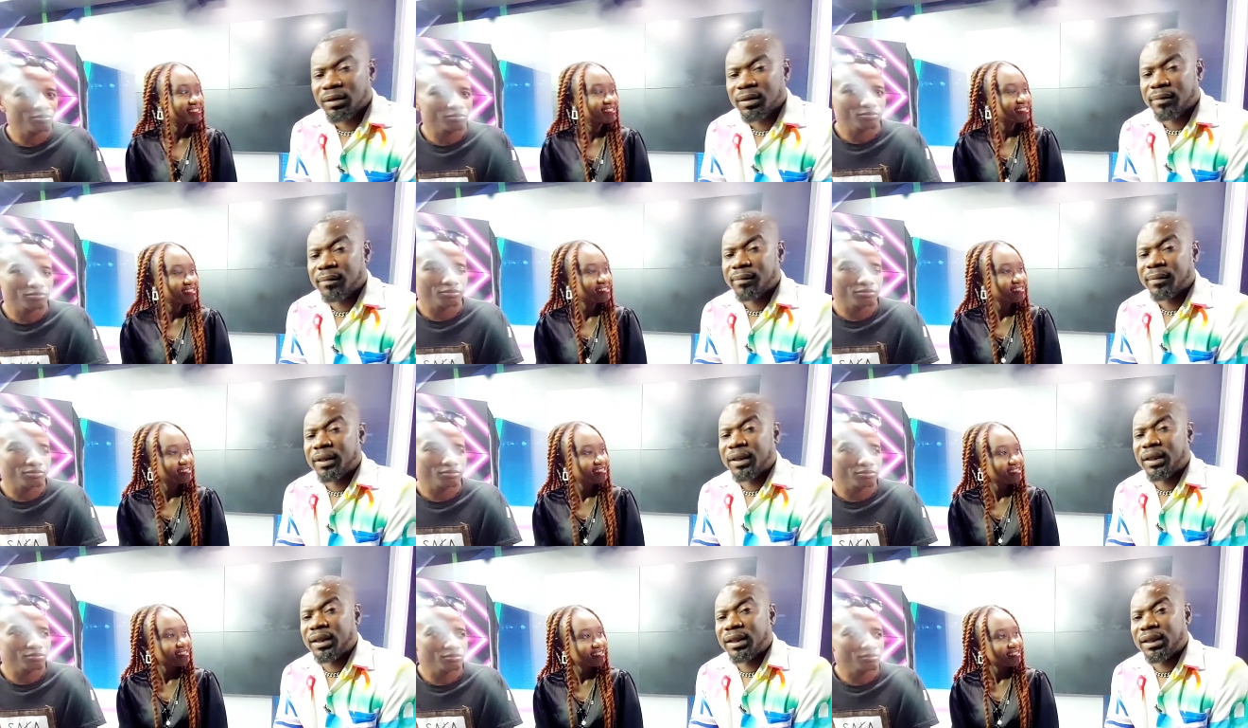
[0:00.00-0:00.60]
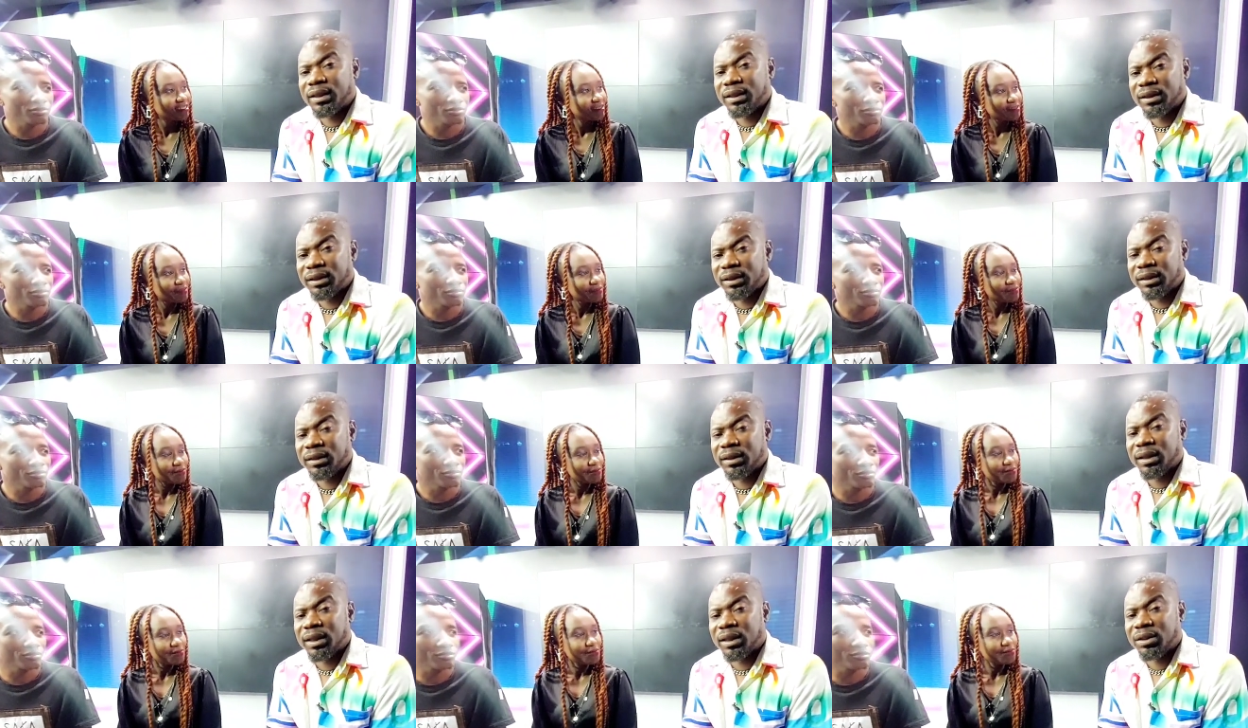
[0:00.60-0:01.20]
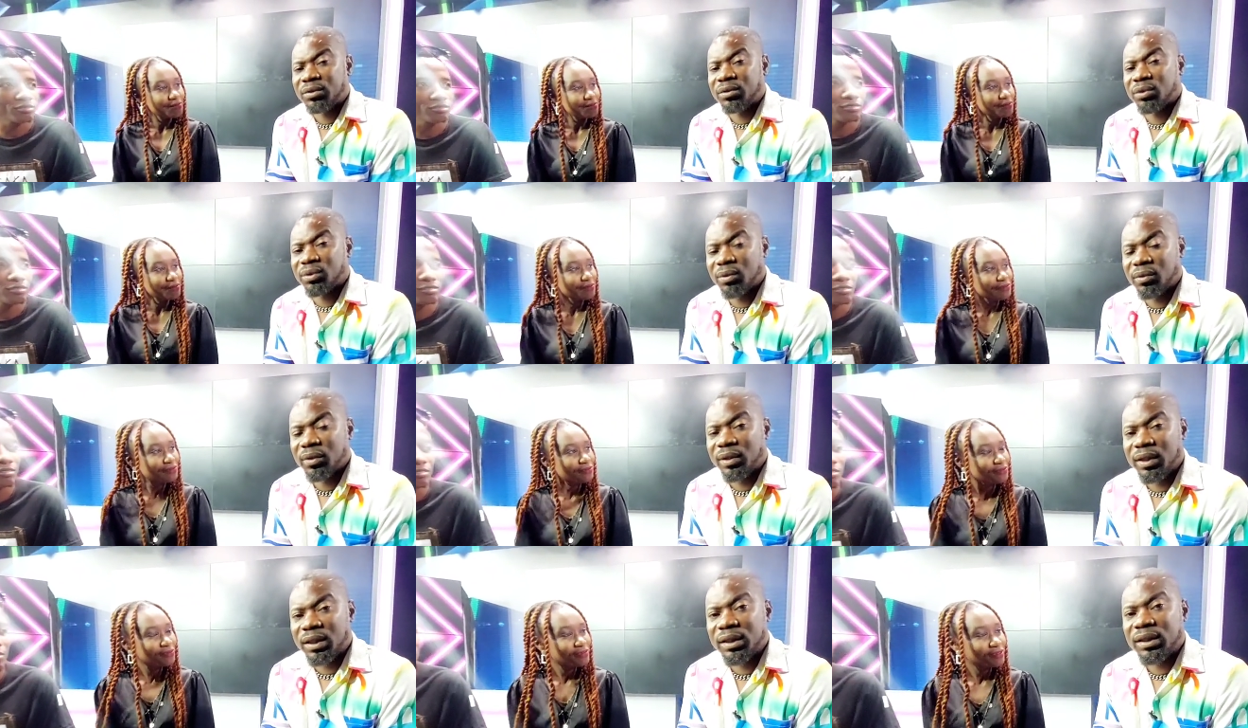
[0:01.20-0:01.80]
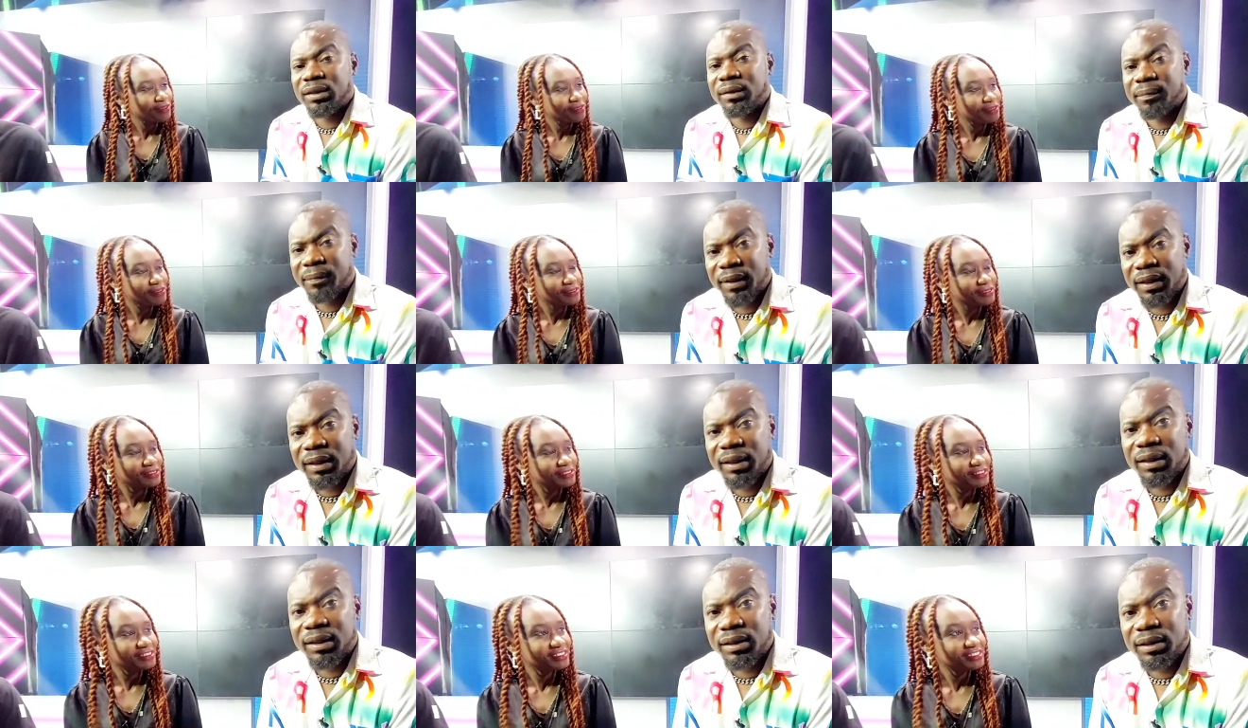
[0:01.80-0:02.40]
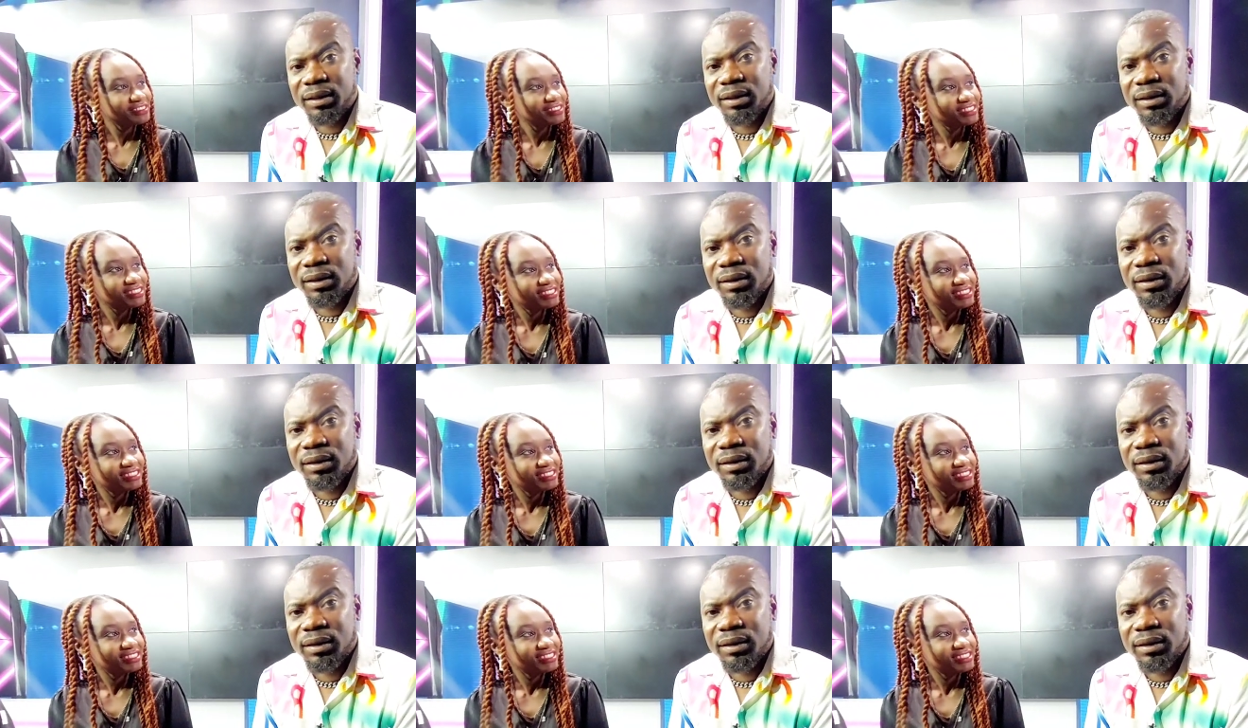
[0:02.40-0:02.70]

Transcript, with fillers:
Speaker 1: Marriage, azuko iti marriage